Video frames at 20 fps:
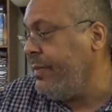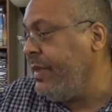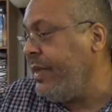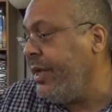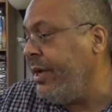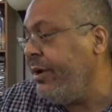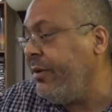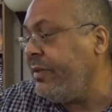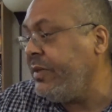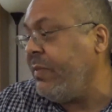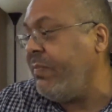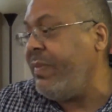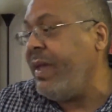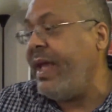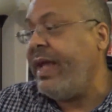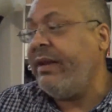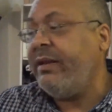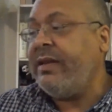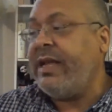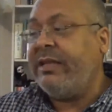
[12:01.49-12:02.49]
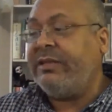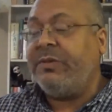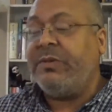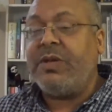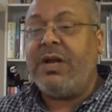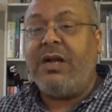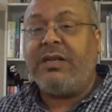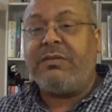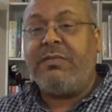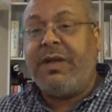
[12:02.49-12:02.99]
Here's a band, as we
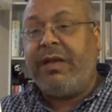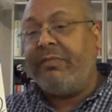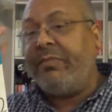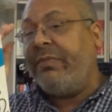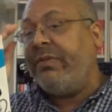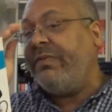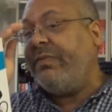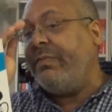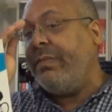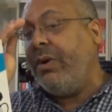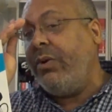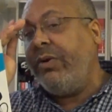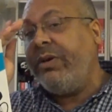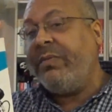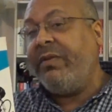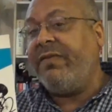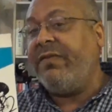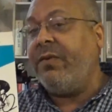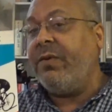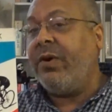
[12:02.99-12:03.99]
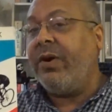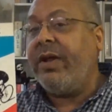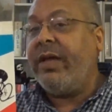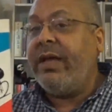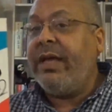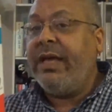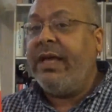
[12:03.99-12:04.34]
talked about with Bowie before,